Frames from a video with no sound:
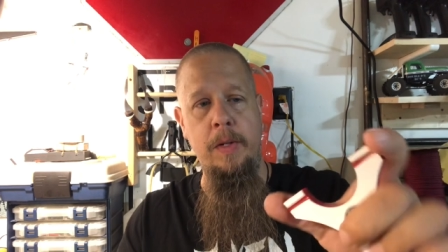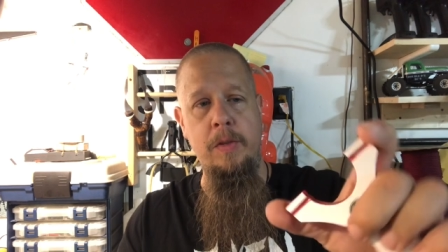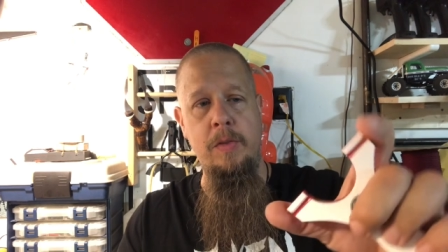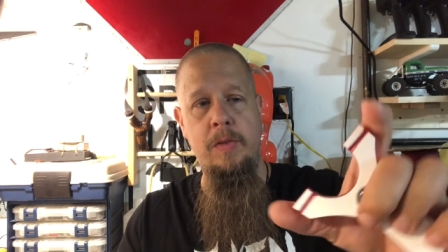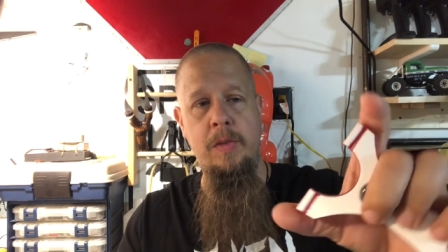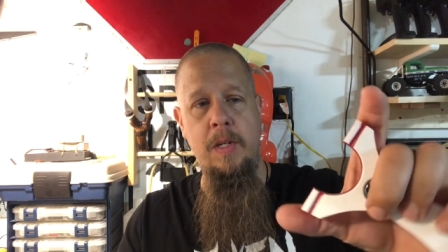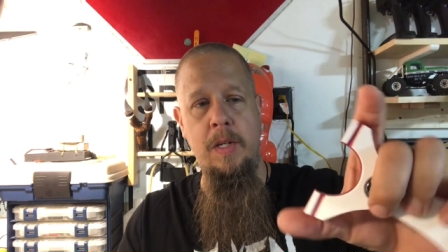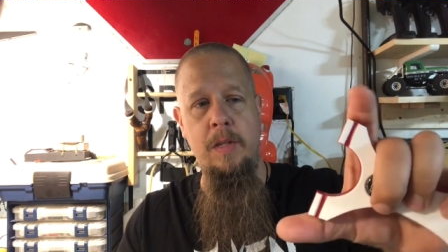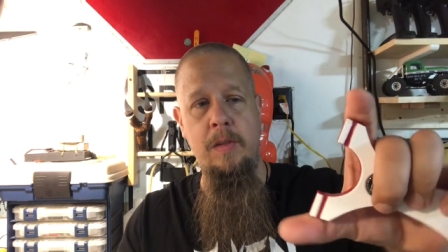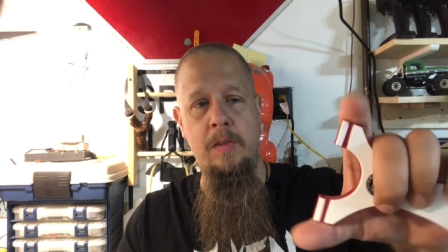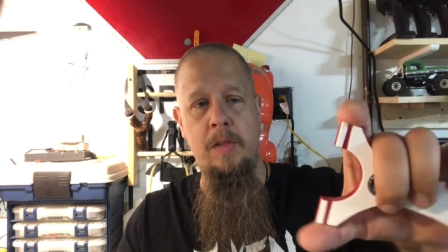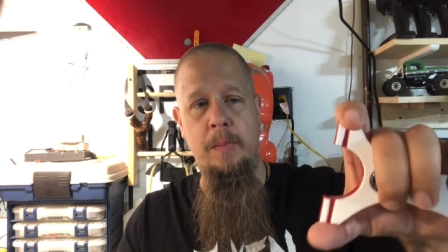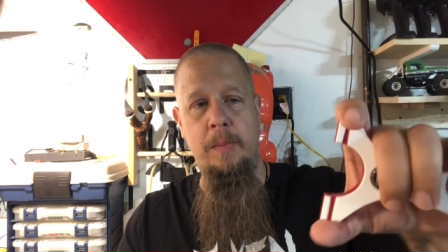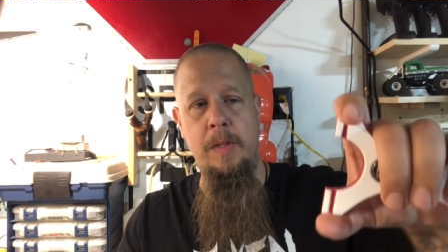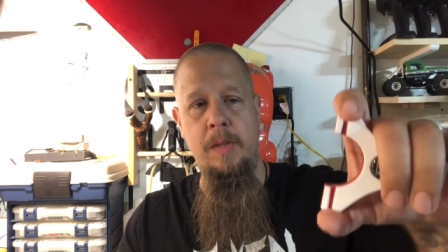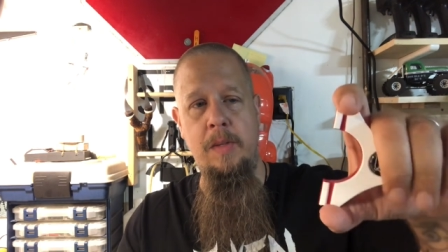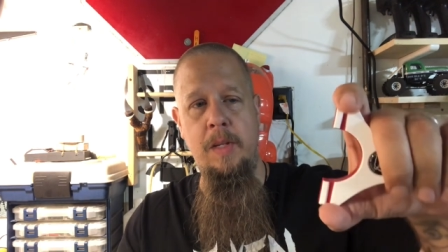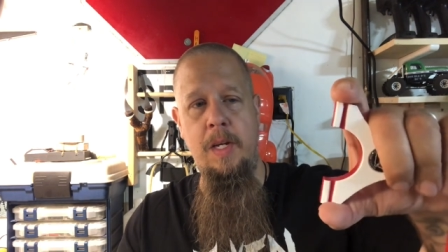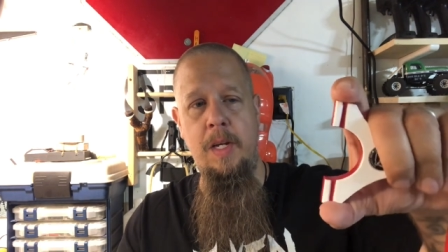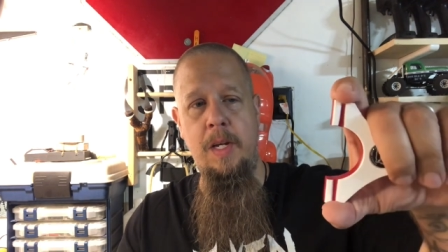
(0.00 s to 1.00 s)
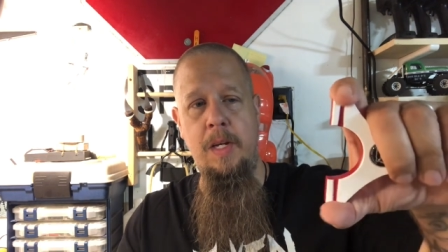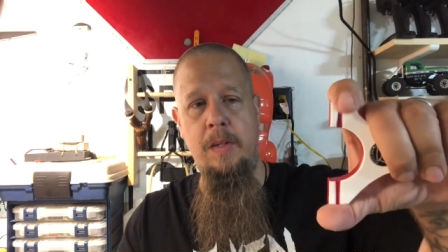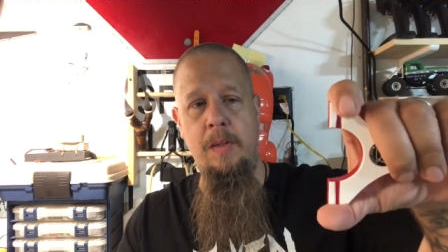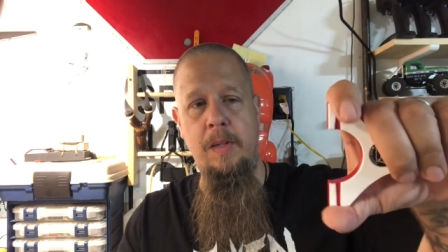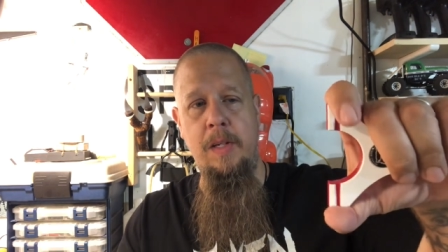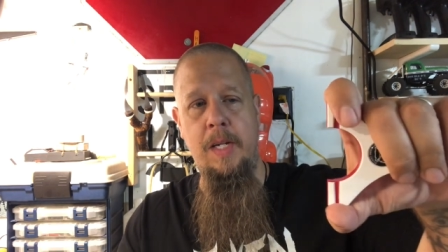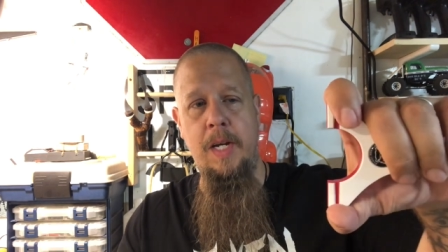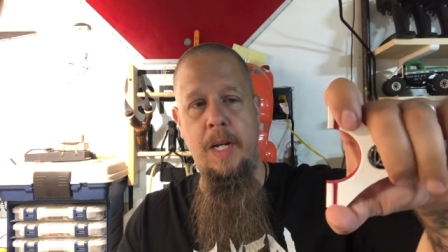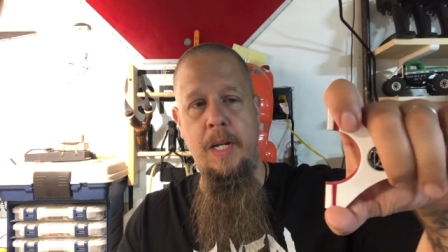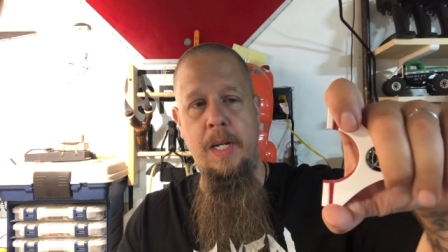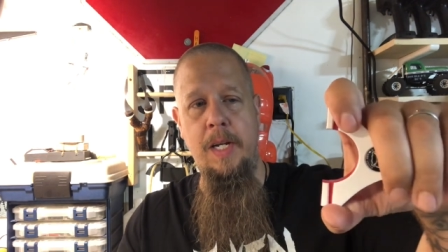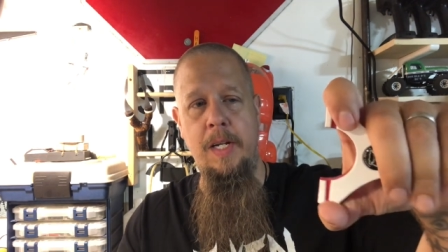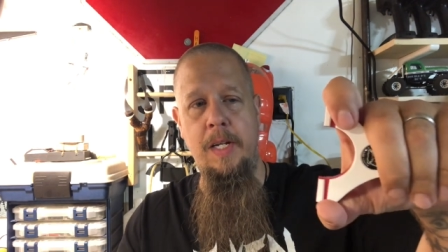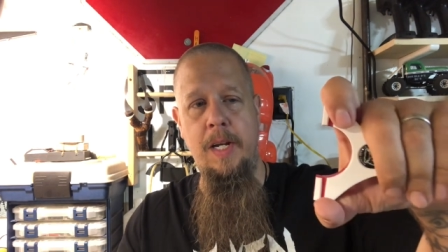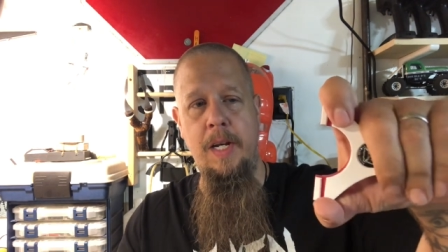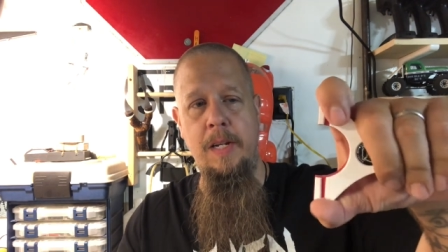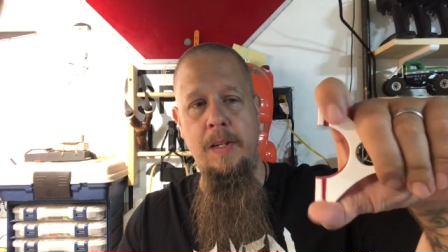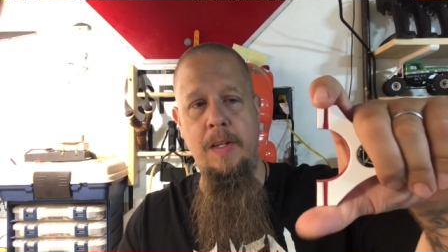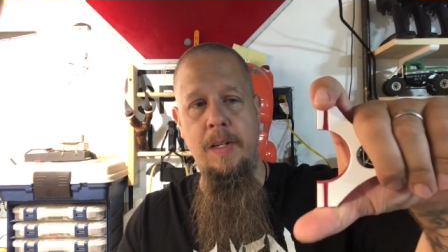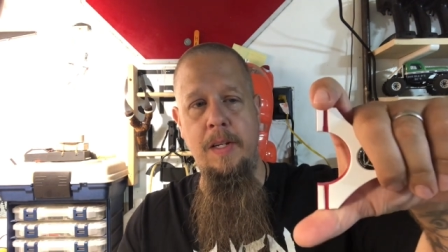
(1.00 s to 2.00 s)
you see it in somebody's hand, you can kind of get an
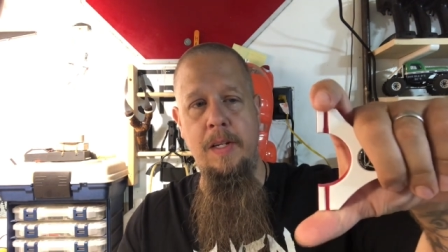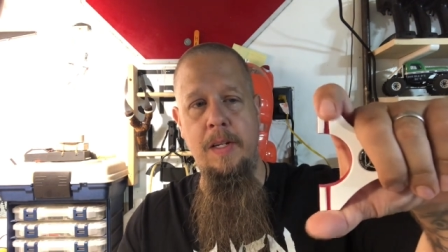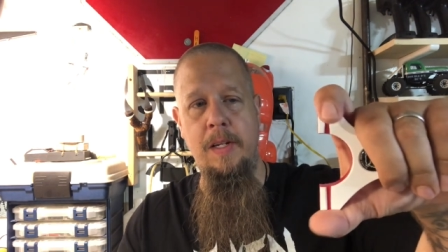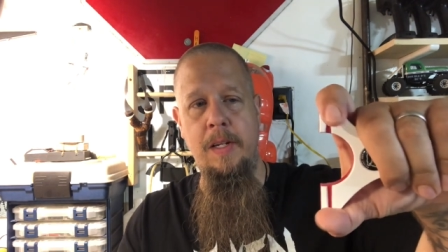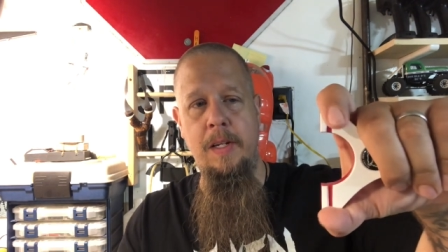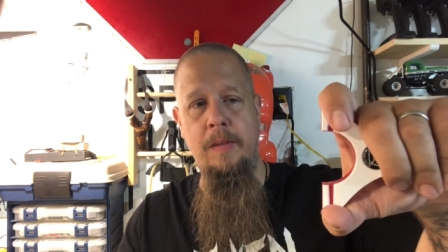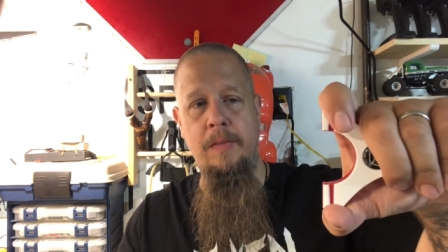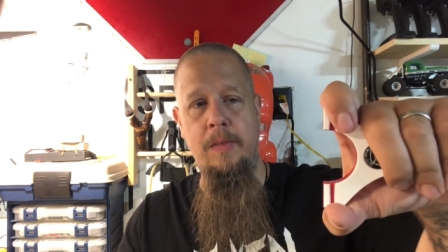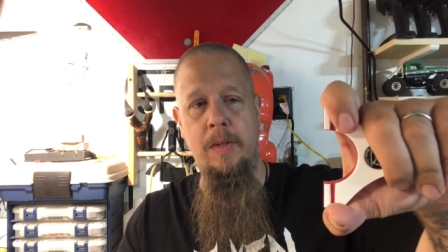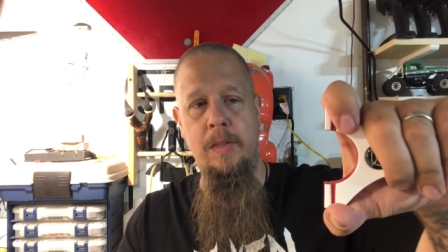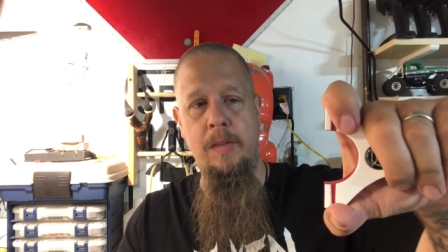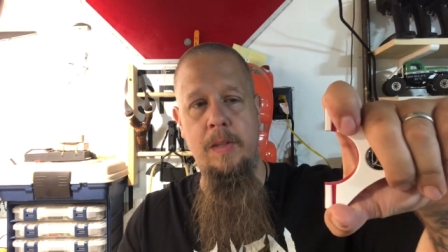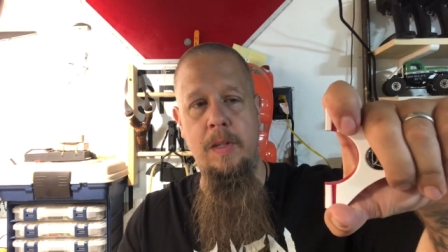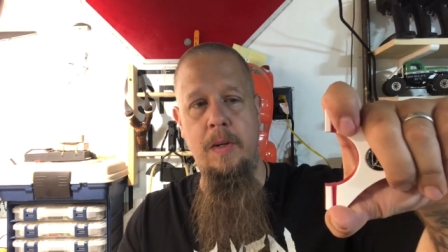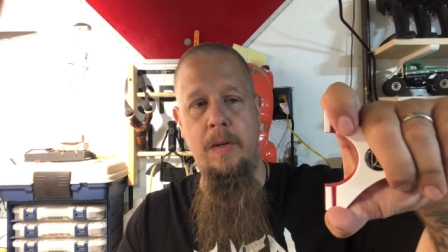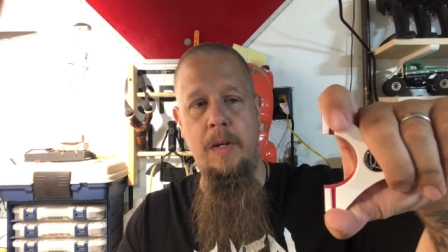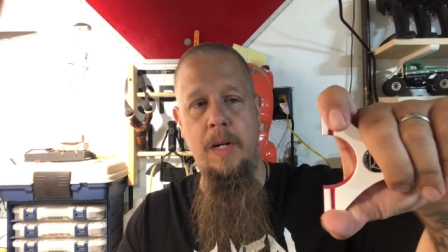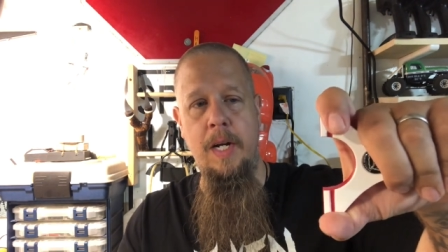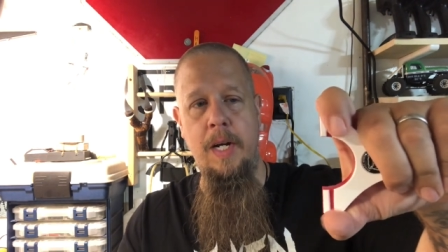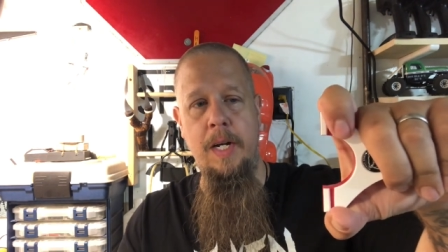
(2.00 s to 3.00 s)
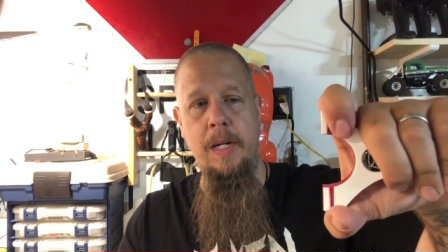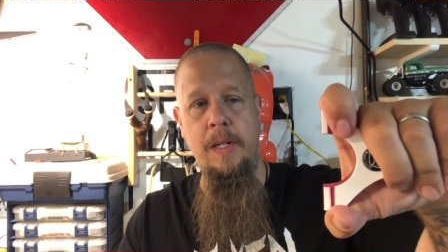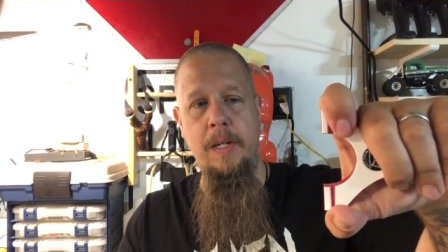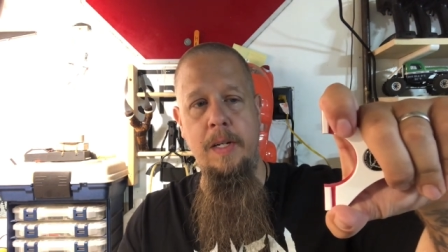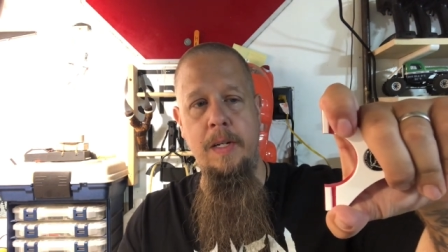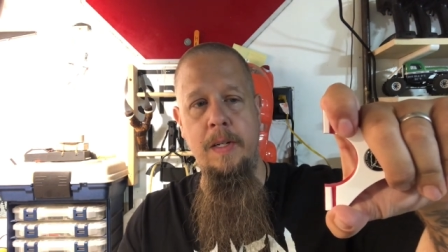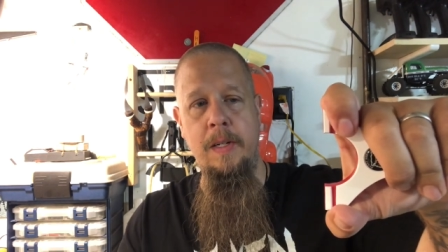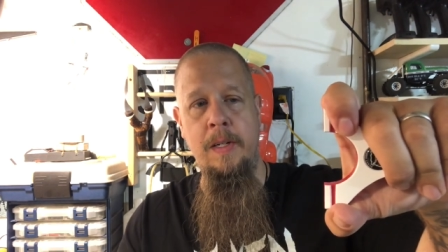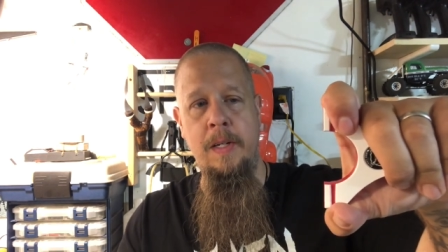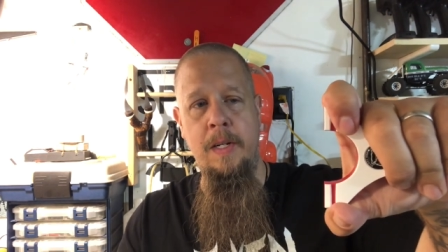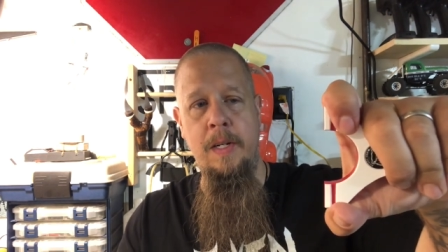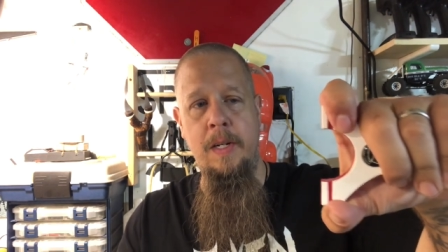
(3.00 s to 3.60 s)
idea of what's going on here.